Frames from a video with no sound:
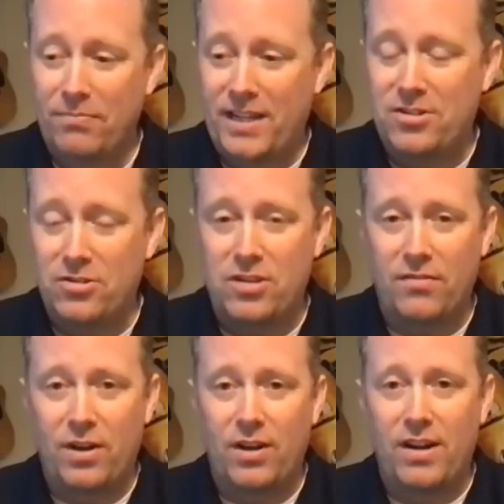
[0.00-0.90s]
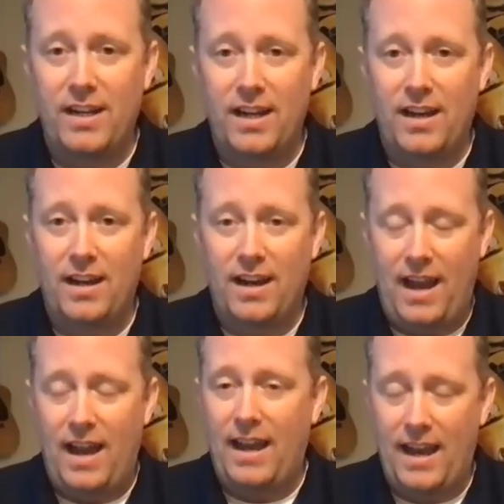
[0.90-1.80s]
that's just a very,
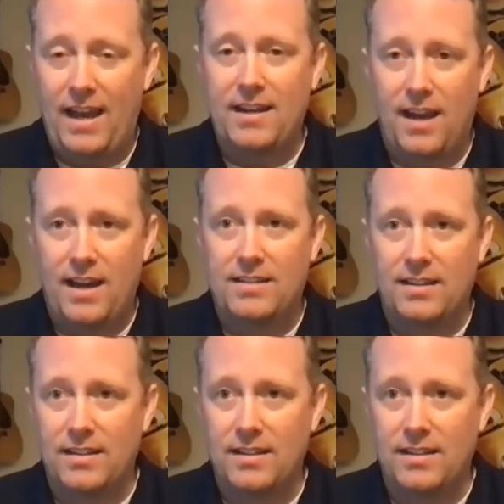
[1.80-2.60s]
it had not